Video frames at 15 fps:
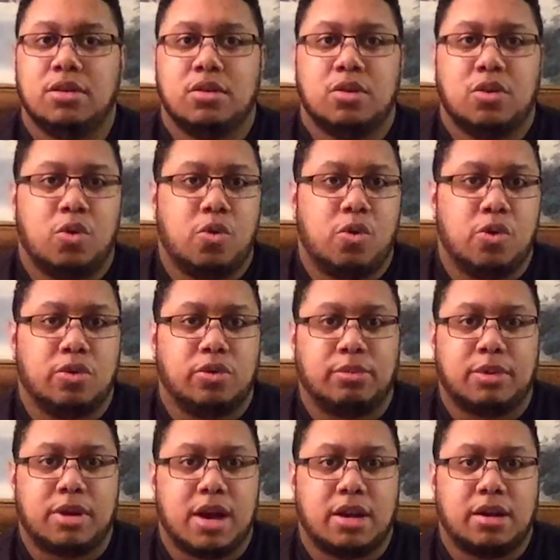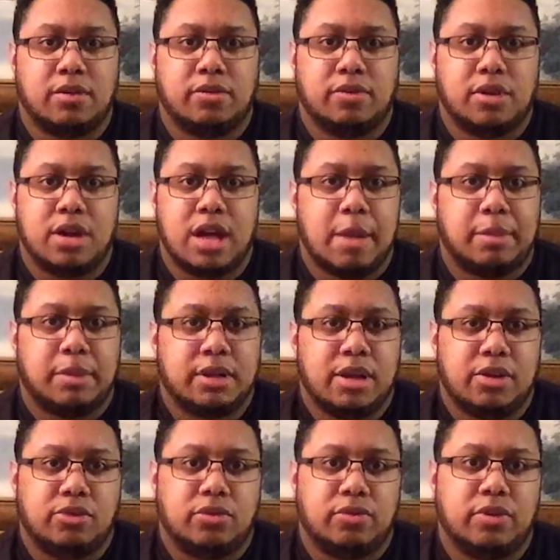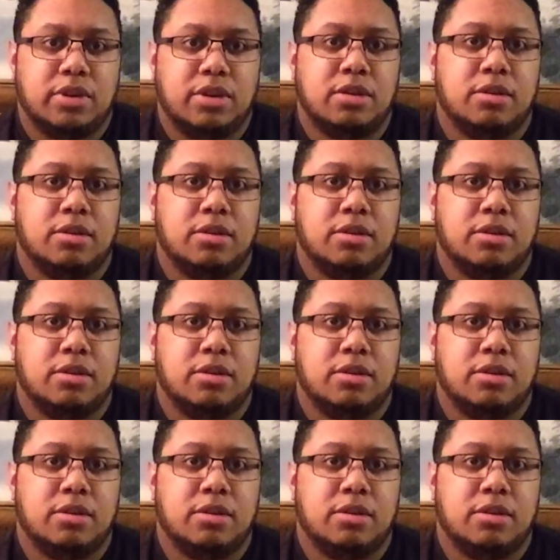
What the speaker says: or some kind of application fee.